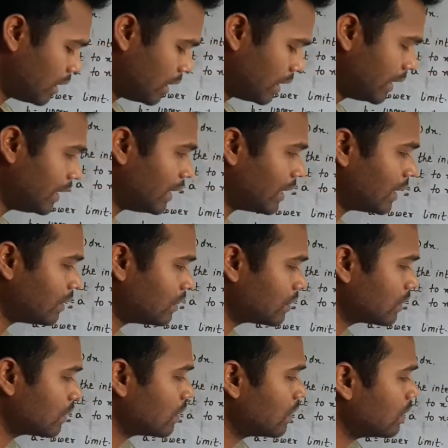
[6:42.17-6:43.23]
Here
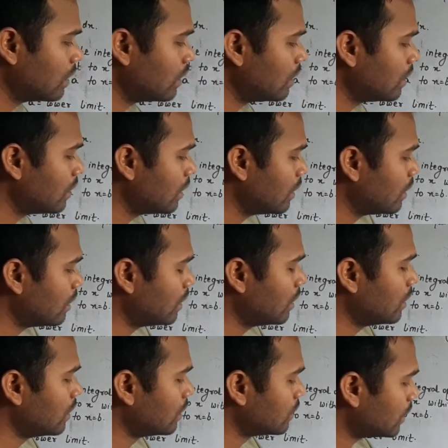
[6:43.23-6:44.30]

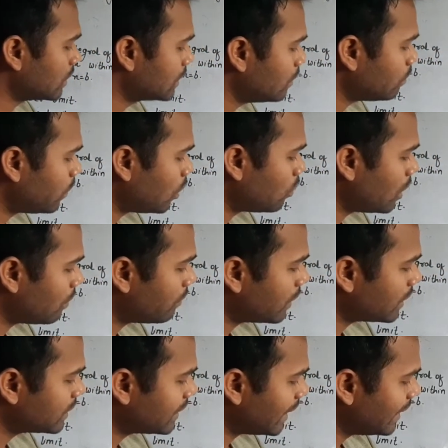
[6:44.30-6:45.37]
the simple way of
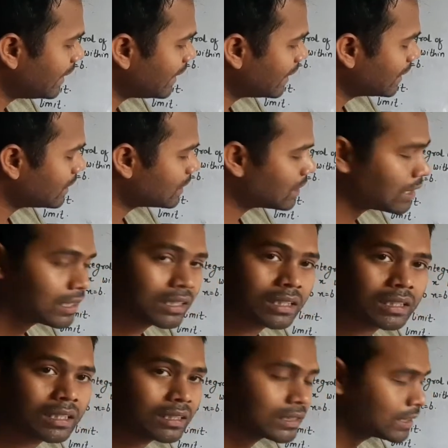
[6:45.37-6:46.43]
understanding is,
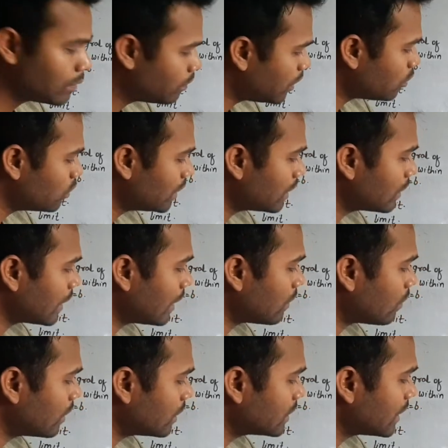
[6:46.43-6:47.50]
simply we can
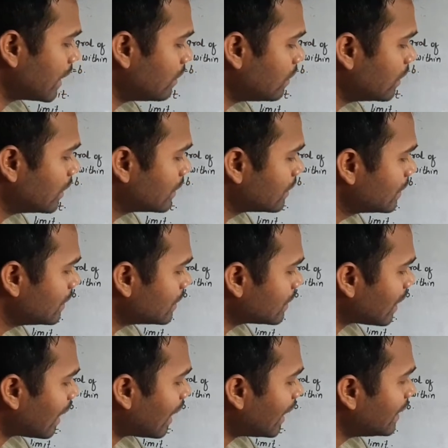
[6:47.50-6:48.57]
understand this
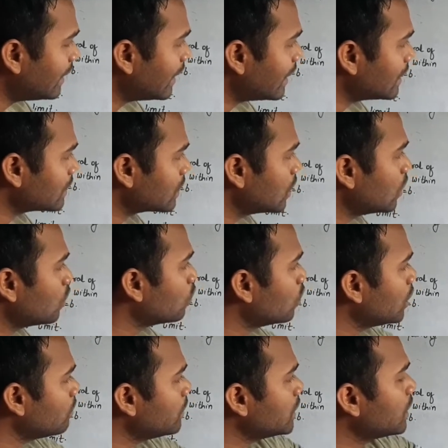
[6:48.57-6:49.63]
I dash
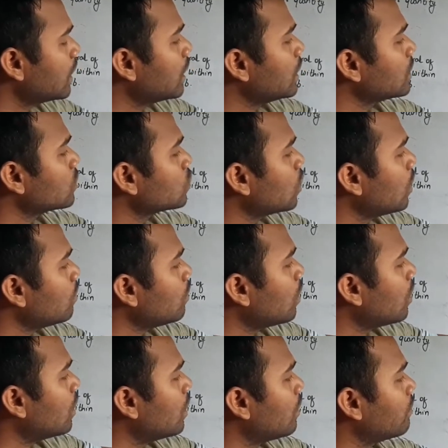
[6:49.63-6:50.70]
will be the sum
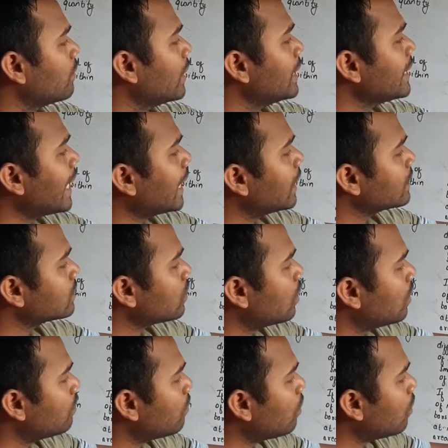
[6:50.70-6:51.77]
of areas
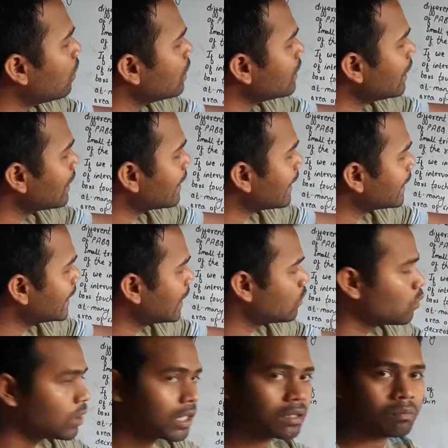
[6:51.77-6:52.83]
of all the
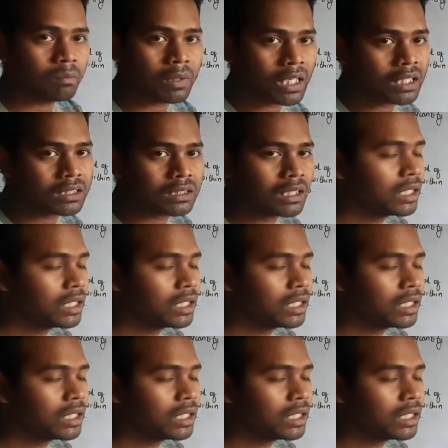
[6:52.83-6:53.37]
rectangular bars.